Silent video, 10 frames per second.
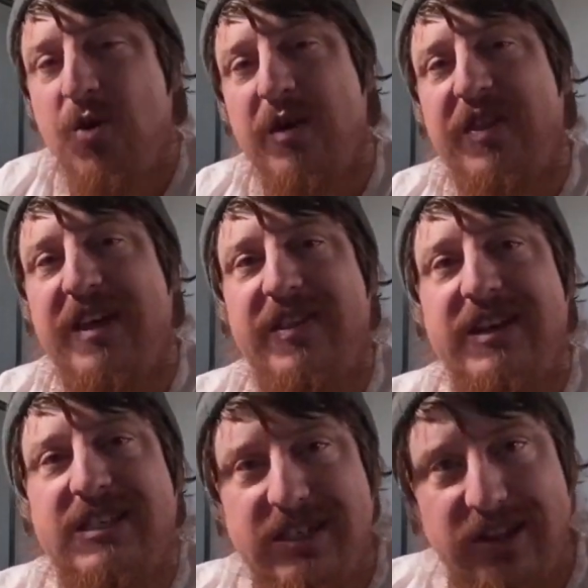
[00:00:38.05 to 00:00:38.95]
within
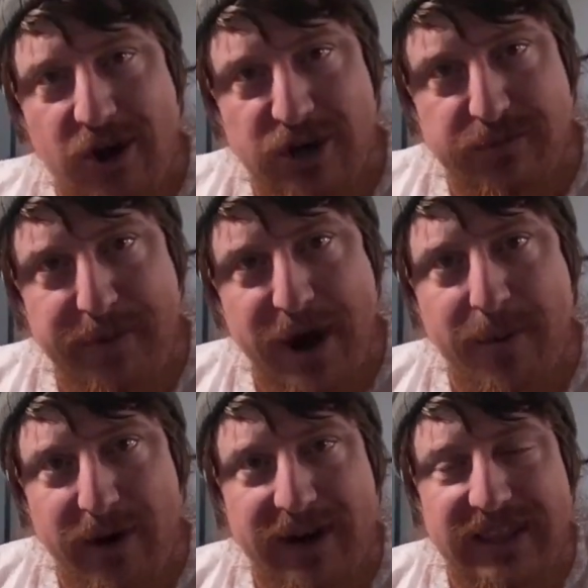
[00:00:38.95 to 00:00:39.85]
this large bear
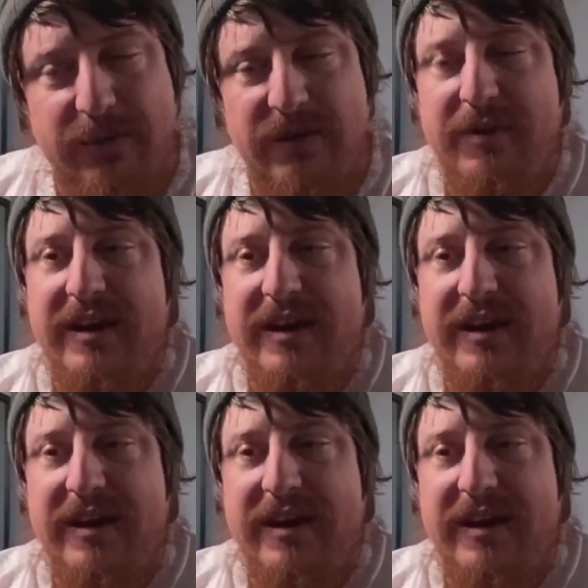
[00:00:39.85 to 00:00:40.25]
market that we've been